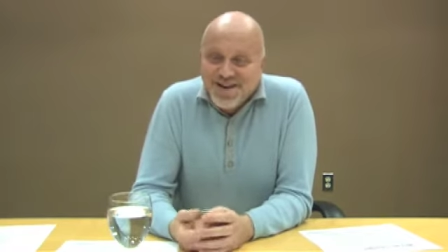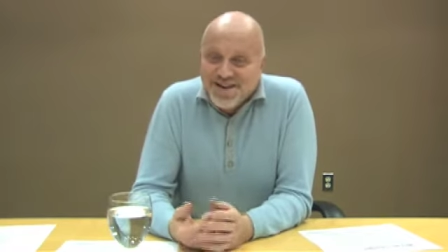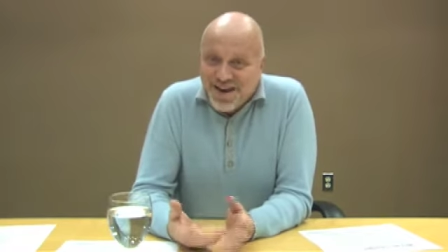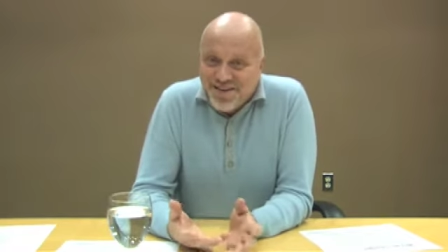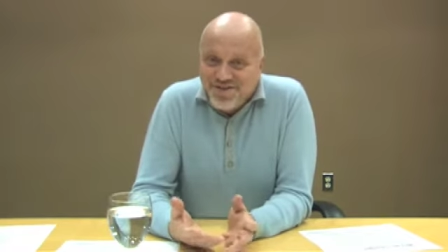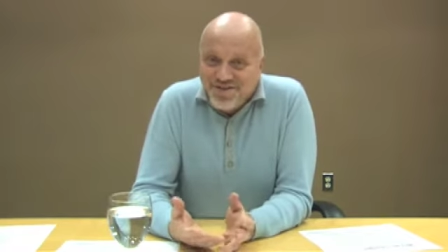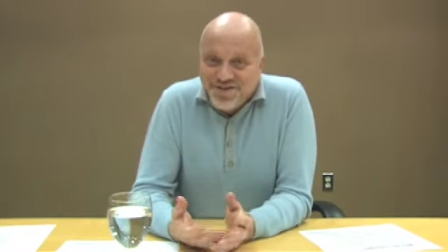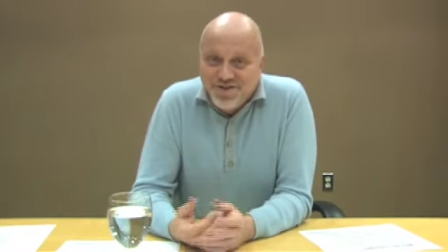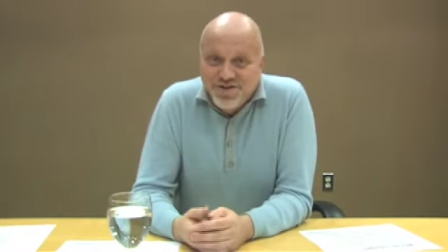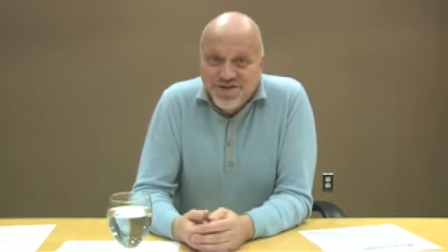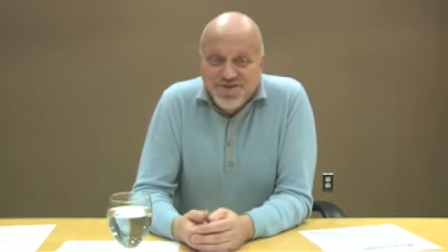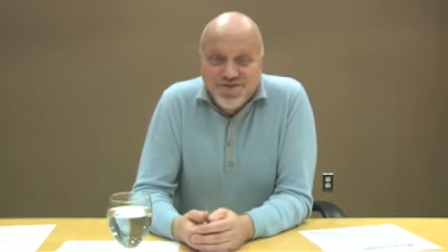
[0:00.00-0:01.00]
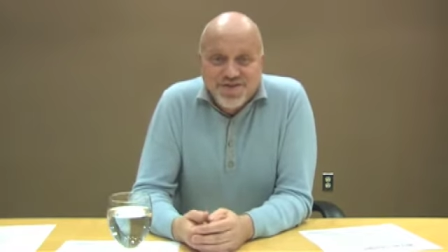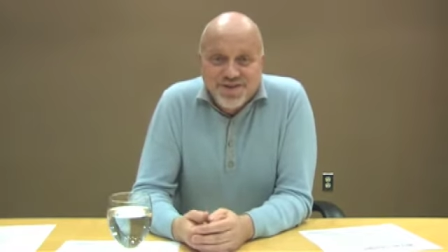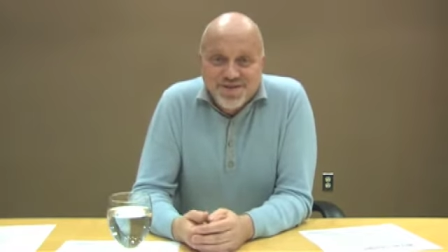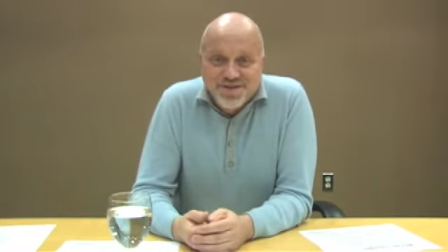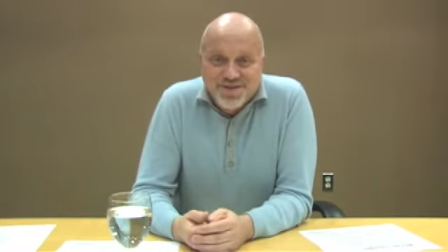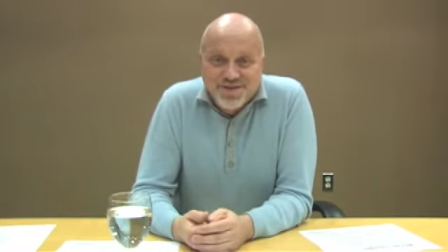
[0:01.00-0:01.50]
again, the good news
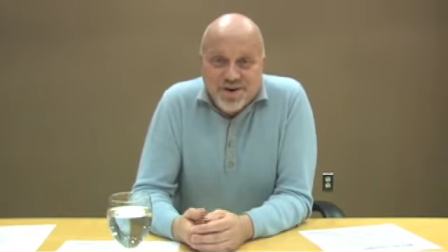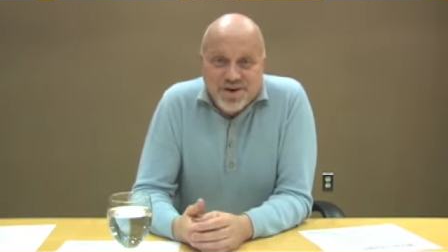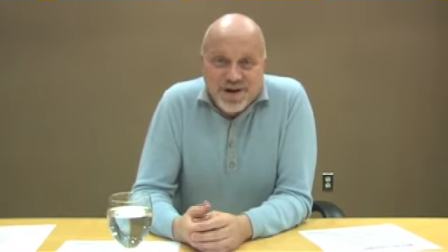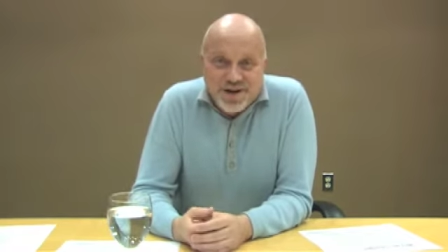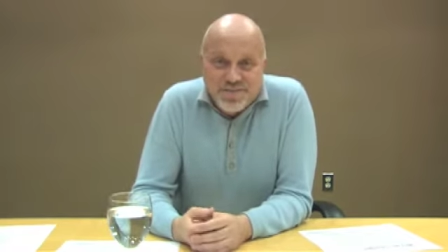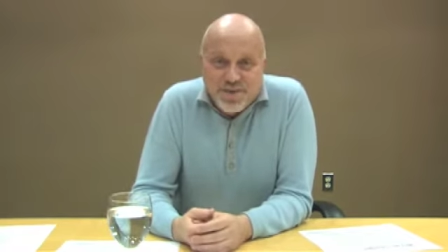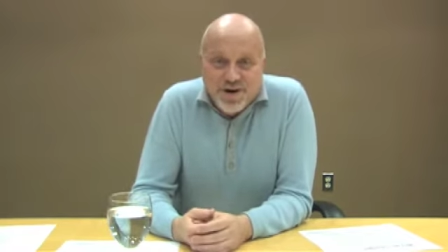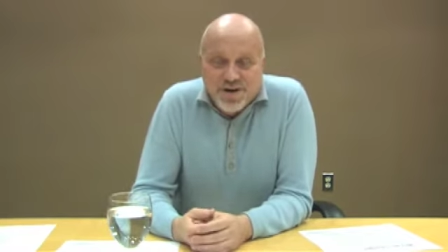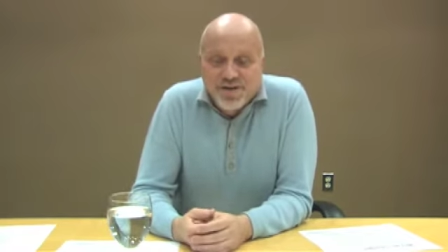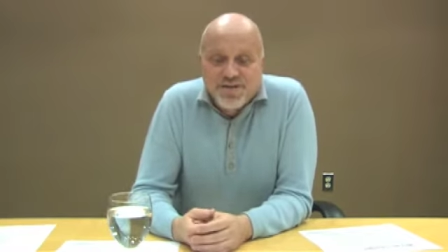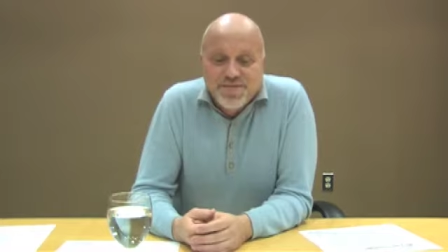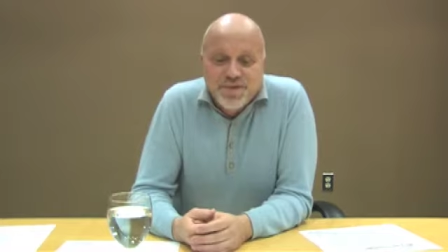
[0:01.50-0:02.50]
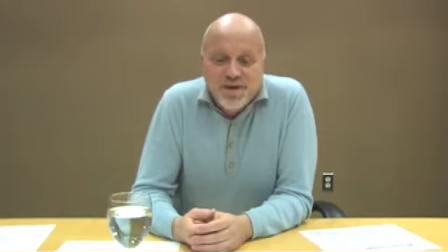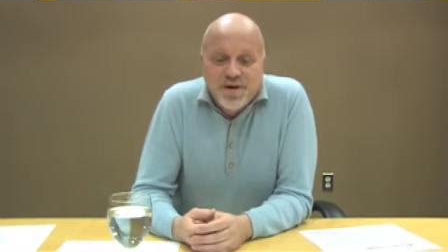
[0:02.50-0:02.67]
that you can go ahead and market,